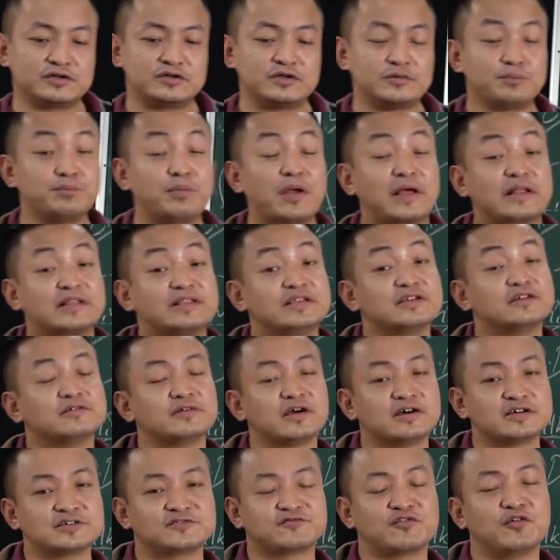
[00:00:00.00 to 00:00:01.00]
the
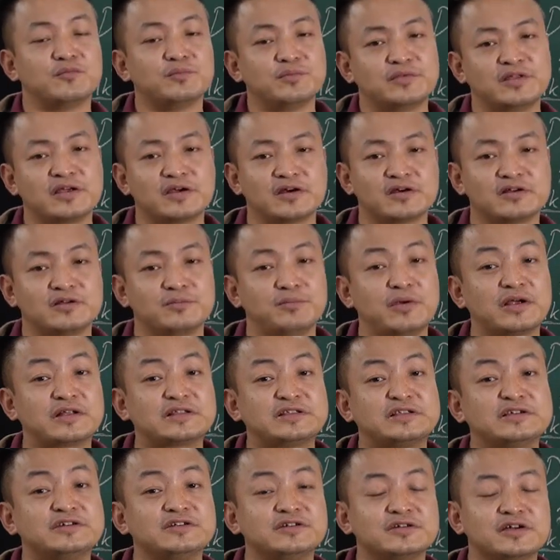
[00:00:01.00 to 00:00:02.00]
bacteria from there, the
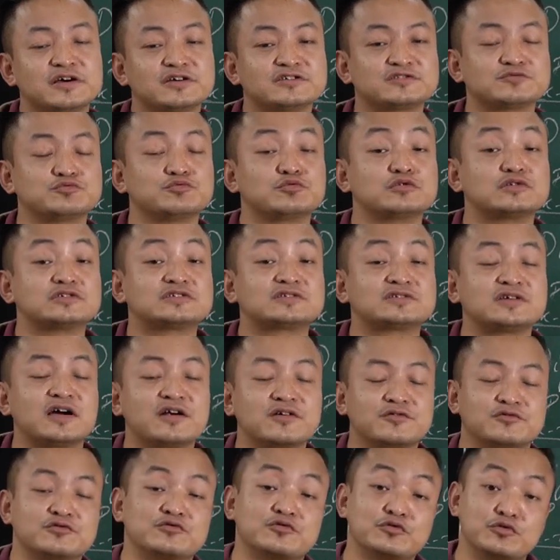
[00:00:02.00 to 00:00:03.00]
bacteria will
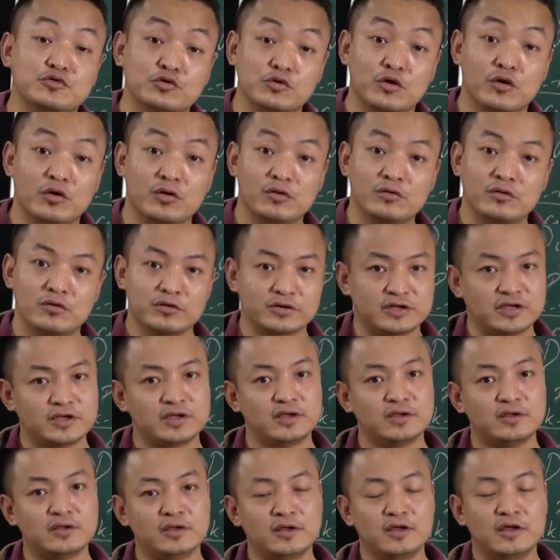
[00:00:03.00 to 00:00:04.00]
start to grow,
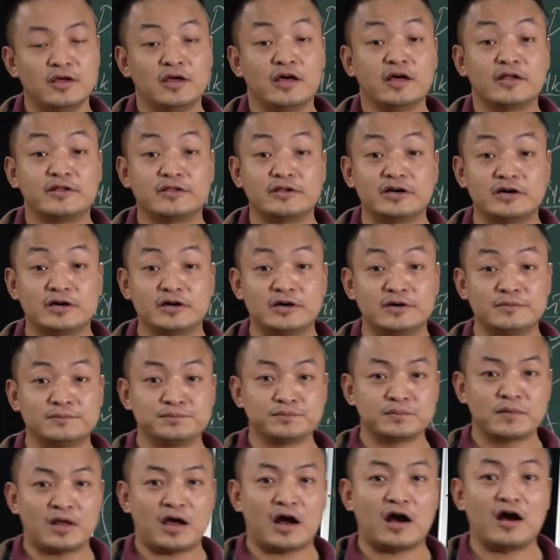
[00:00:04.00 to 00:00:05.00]
okay? The
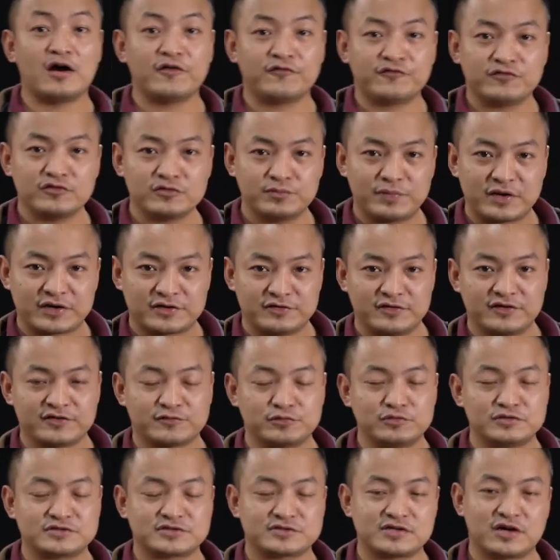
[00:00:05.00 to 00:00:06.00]
harmful bacteria
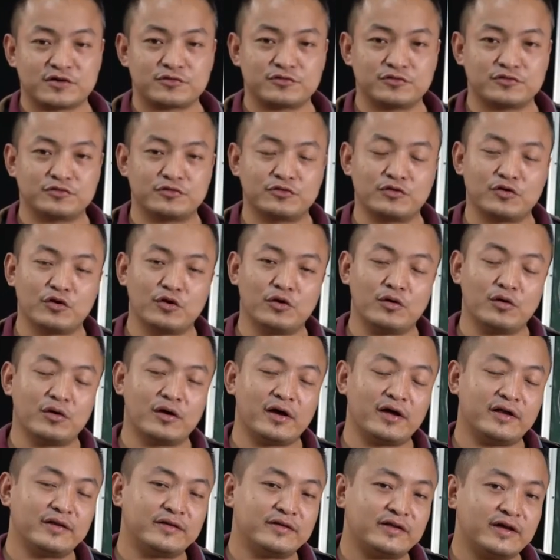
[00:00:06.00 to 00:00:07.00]
will start to grow,
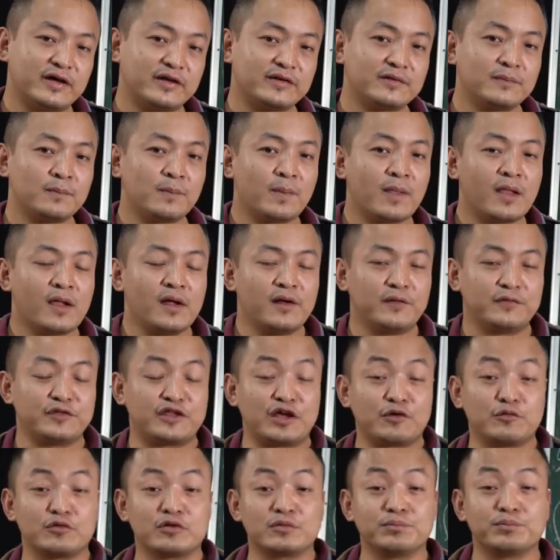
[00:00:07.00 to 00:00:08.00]
and then
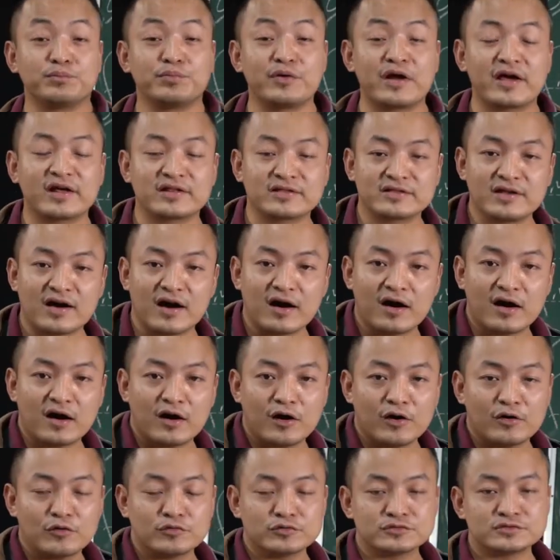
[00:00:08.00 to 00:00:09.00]
they will break
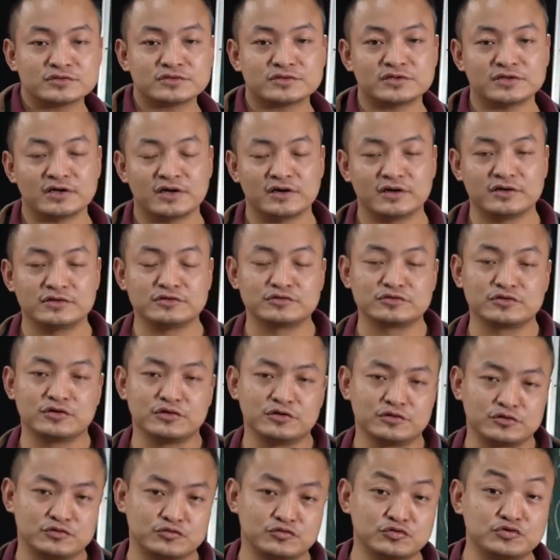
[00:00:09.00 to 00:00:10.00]
down
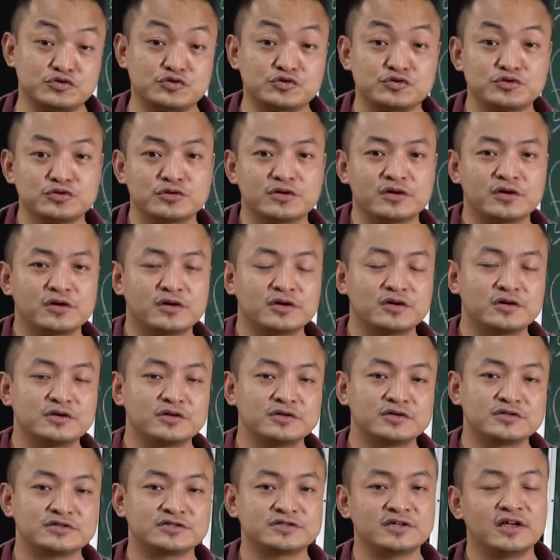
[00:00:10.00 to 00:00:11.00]
to
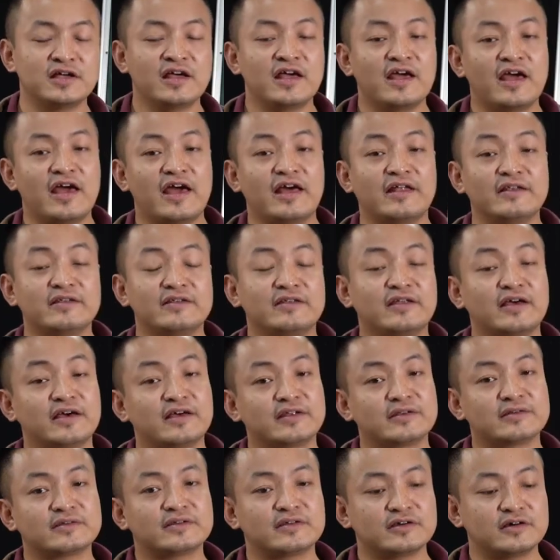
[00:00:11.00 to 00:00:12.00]
sugars, and
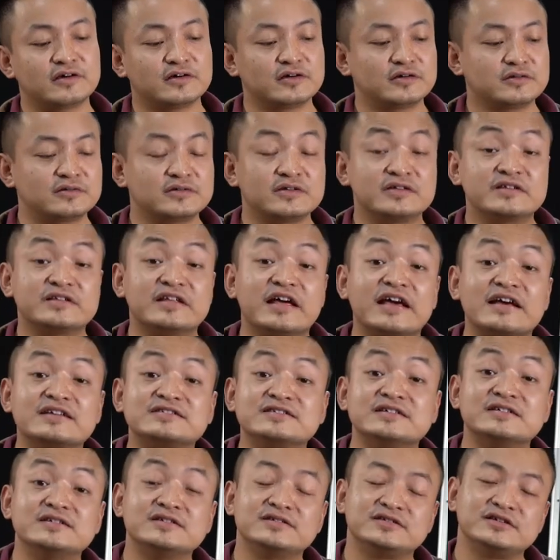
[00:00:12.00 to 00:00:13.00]
then the
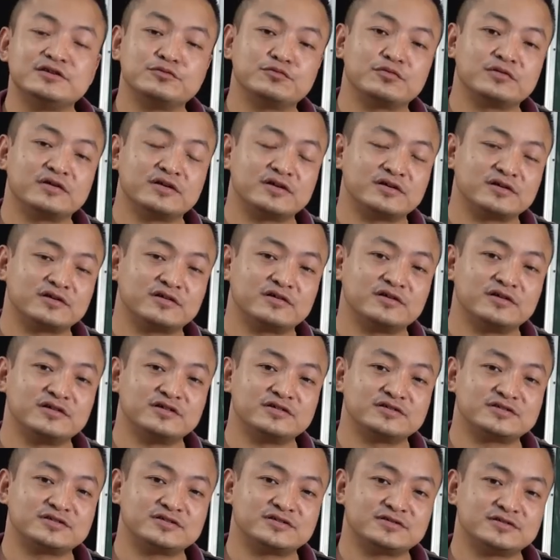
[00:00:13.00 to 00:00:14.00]
acidity will
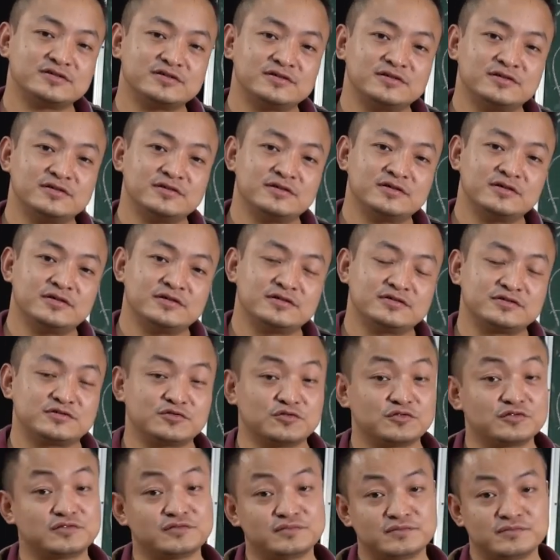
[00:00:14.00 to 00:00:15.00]
increase.
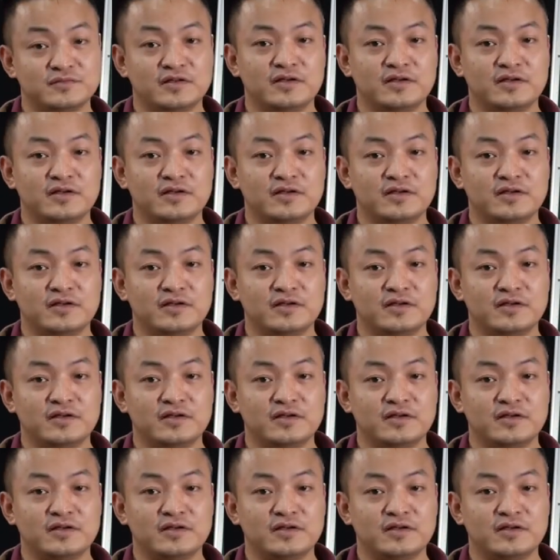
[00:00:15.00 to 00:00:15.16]
So